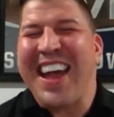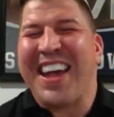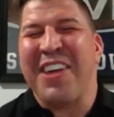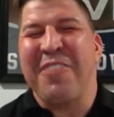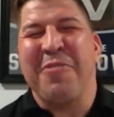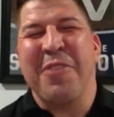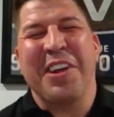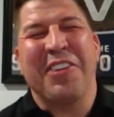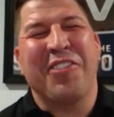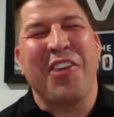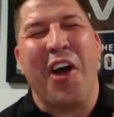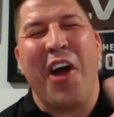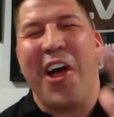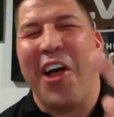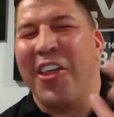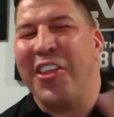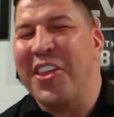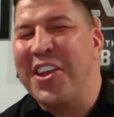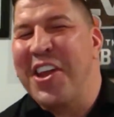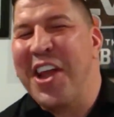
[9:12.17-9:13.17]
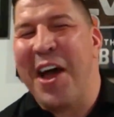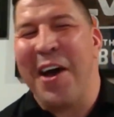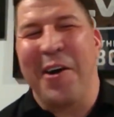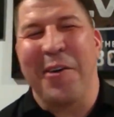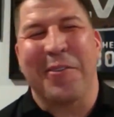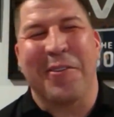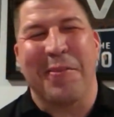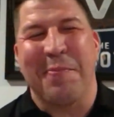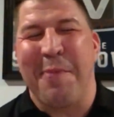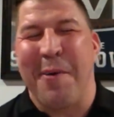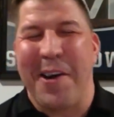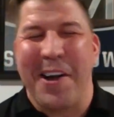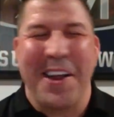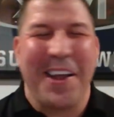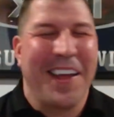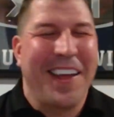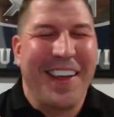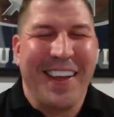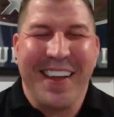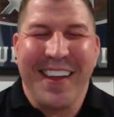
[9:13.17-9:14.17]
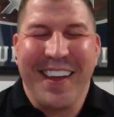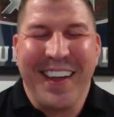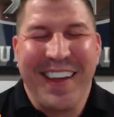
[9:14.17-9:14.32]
I can reach all the notes, buddy.